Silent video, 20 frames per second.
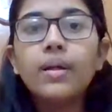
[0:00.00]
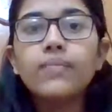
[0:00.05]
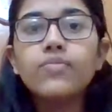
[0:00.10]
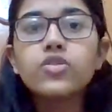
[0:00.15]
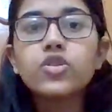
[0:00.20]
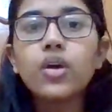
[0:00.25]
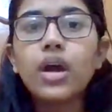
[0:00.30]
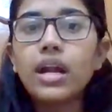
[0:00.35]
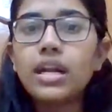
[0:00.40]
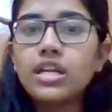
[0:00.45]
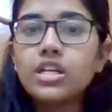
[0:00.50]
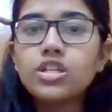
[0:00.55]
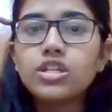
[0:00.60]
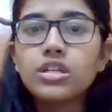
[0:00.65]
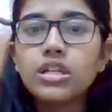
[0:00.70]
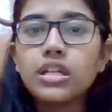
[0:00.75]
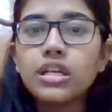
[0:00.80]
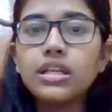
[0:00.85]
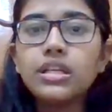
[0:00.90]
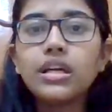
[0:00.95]
So
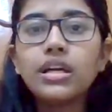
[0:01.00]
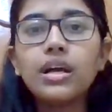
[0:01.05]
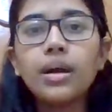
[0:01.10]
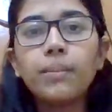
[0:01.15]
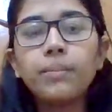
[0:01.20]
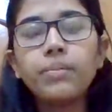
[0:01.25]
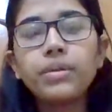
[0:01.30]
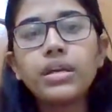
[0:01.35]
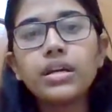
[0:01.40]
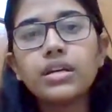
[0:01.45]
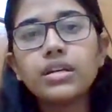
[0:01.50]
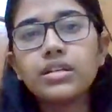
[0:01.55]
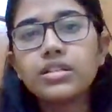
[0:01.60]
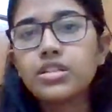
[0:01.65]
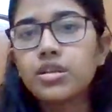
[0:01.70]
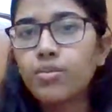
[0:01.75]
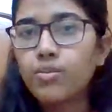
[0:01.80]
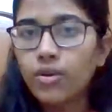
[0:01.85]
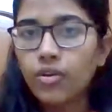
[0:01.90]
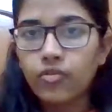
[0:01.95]
additionally, the company earns
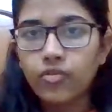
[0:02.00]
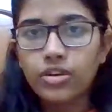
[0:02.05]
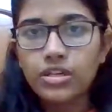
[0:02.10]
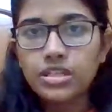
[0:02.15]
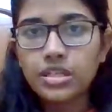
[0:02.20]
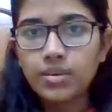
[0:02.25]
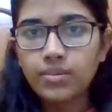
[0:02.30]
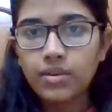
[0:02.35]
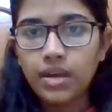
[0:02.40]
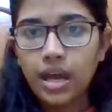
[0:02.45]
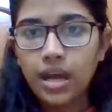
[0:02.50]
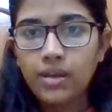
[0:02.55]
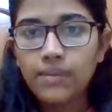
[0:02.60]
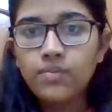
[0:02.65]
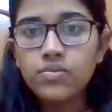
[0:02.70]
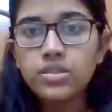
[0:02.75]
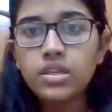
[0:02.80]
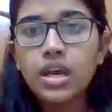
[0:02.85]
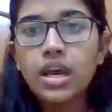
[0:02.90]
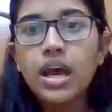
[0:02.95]
a profit
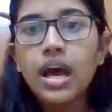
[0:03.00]
sometimes,